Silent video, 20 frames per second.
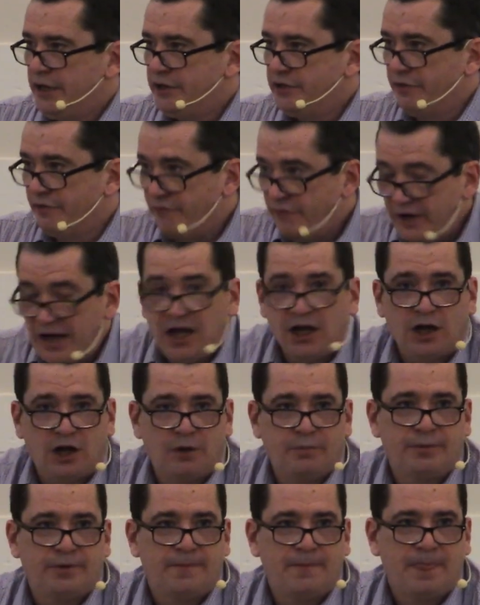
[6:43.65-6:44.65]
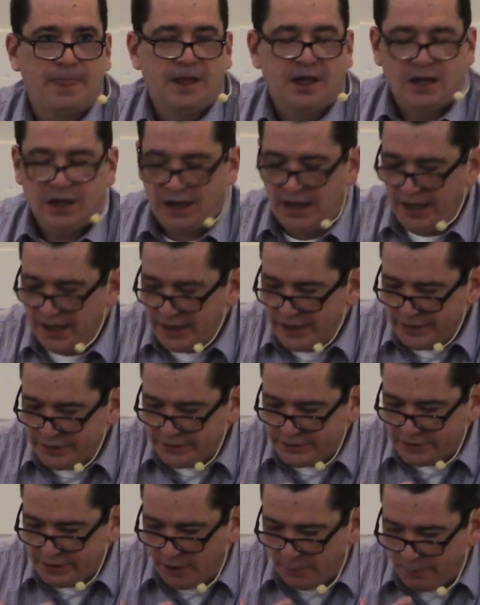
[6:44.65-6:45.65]
develop
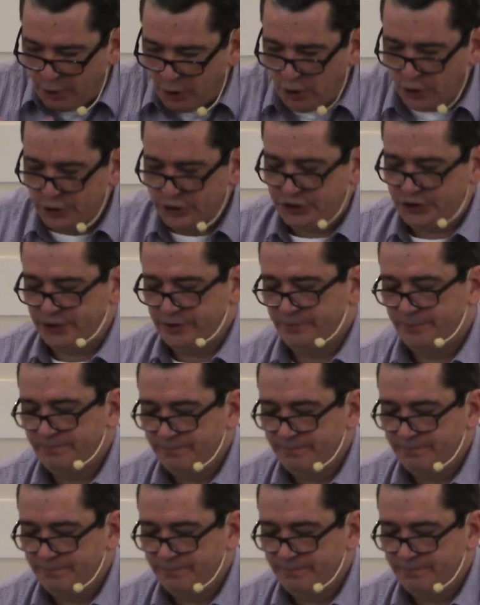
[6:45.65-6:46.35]
as a person.